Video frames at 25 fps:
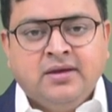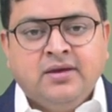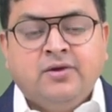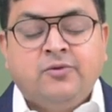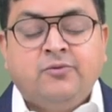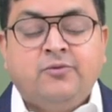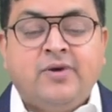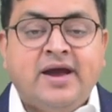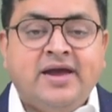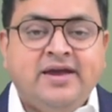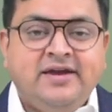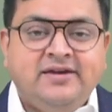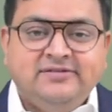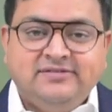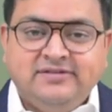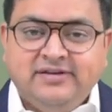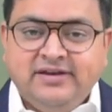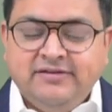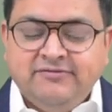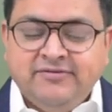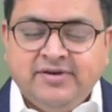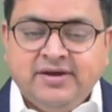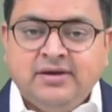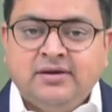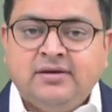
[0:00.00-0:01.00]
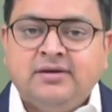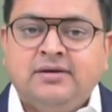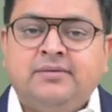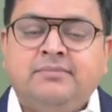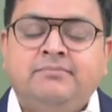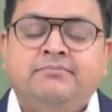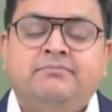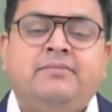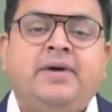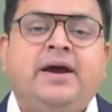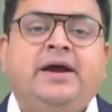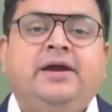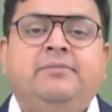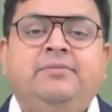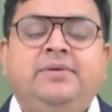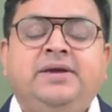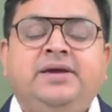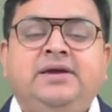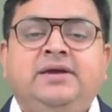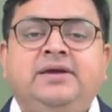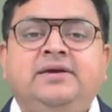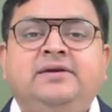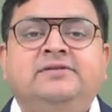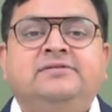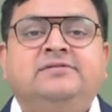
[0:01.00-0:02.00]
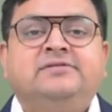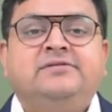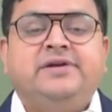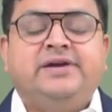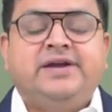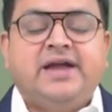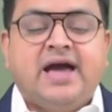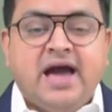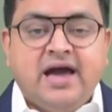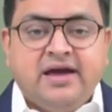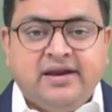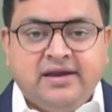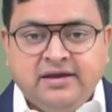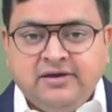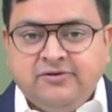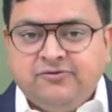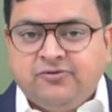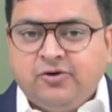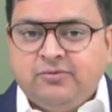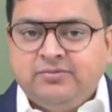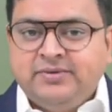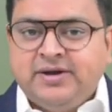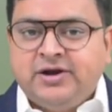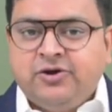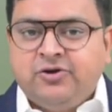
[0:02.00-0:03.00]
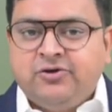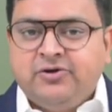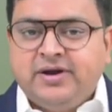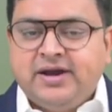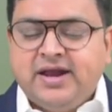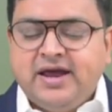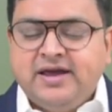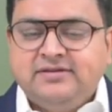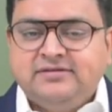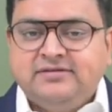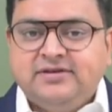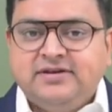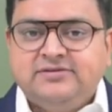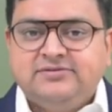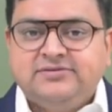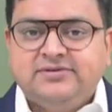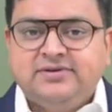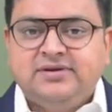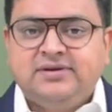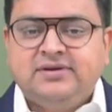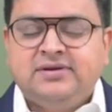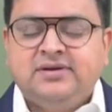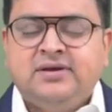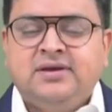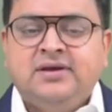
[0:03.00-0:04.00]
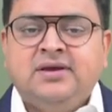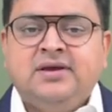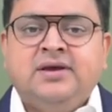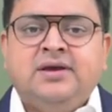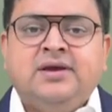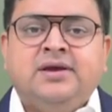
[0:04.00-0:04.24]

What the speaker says: why he's leaving? Might be he is retiring from that organization.